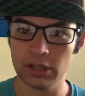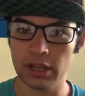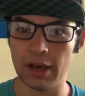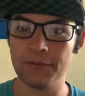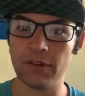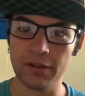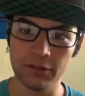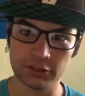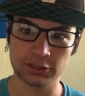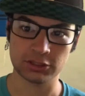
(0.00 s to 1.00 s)
a
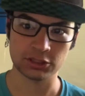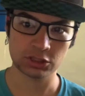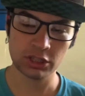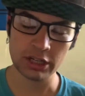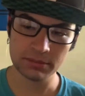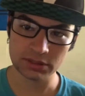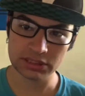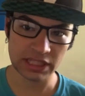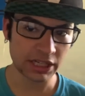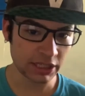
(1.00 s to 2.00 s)
500 subscribers
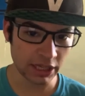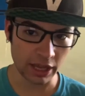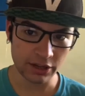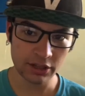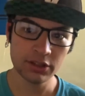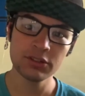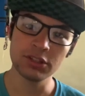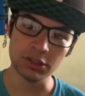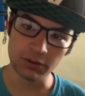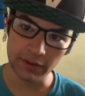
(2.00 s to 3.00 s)
again
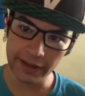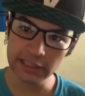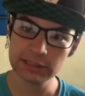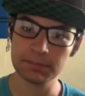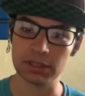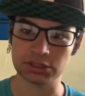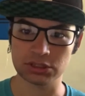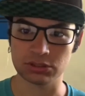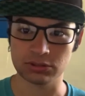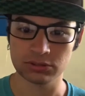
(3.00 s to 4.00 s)
Q&A
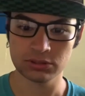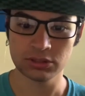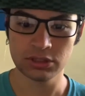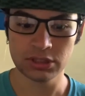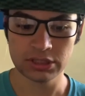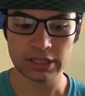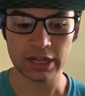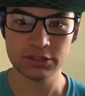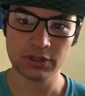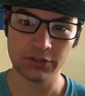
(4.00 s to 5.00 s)
special. That
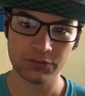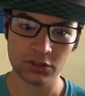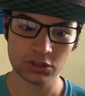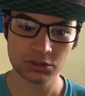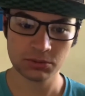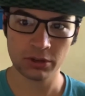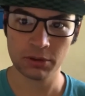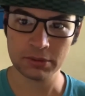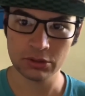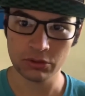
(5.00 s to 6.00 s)
is right folks, we're going
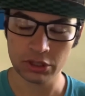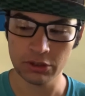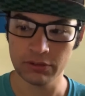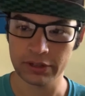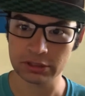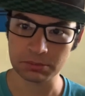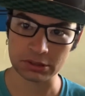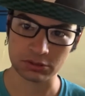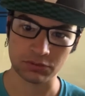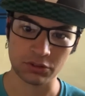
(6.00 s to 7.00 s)
to be doing a Q&A
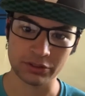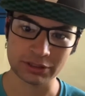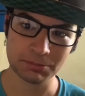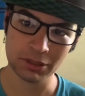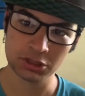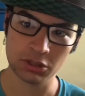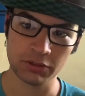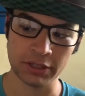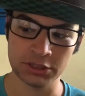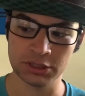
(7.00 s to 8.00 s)
special for the special
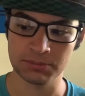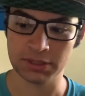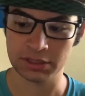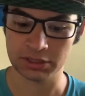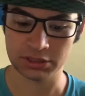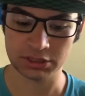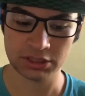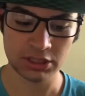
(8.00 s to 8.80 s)
occasion because